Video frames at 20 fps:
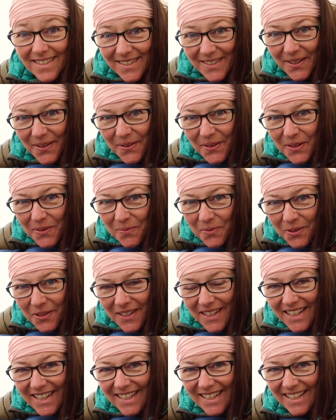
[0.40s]
So good
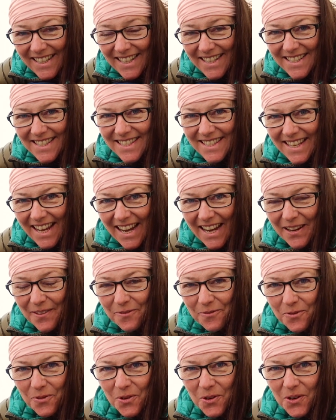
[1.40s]
morning, it's day
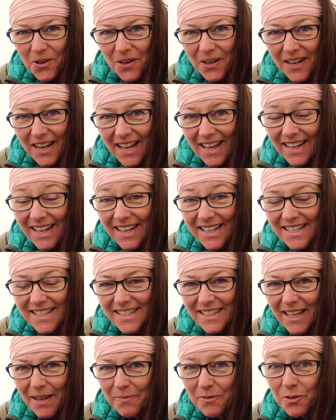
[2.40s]
4 and I
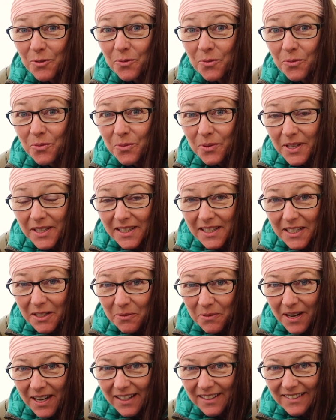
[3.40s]
slept really
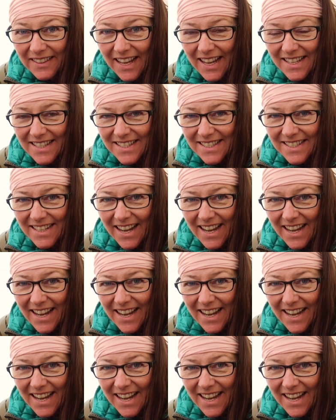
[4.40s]
well last